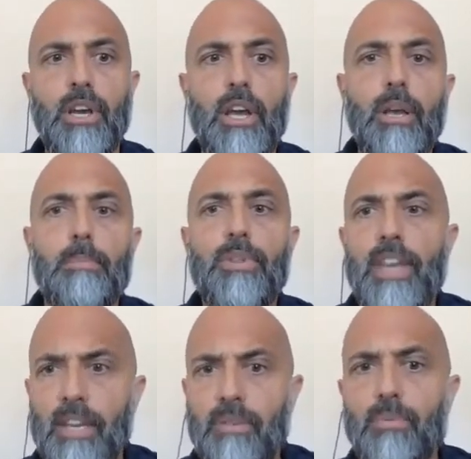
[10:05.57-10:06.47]
But
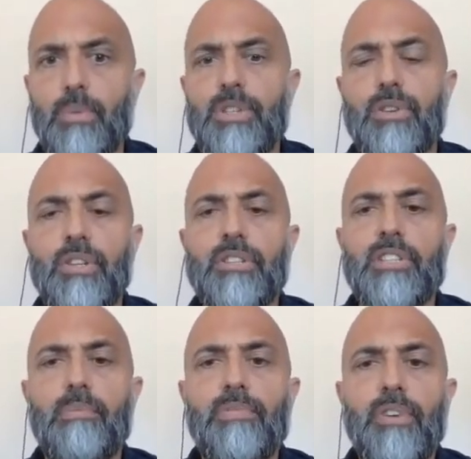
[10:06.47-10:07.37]
then we took it a
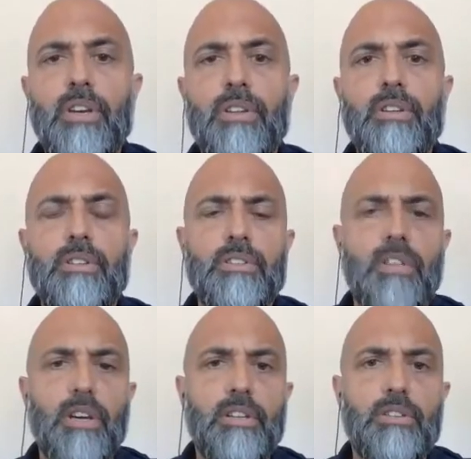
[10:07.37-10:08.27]
step further and
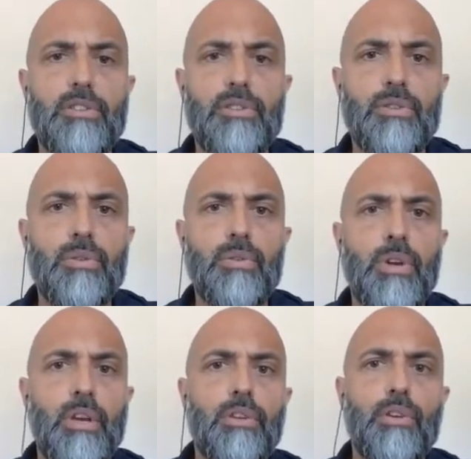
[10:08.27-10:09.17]
started to do,
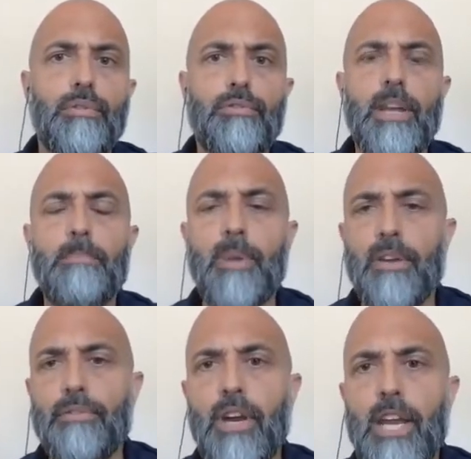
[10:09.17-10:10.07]
frame by
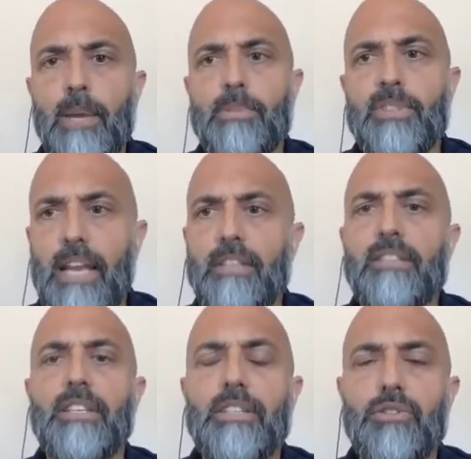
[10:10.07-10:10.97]
frame
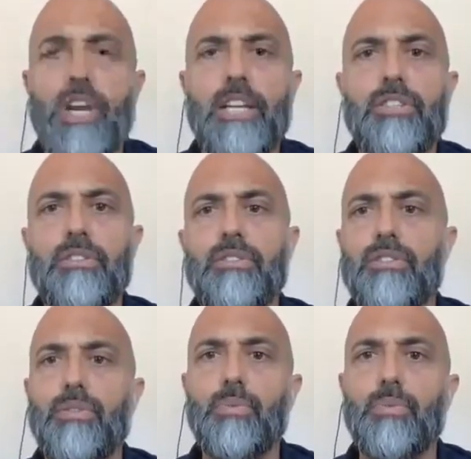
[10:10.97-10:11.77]
skeleton extraction so that we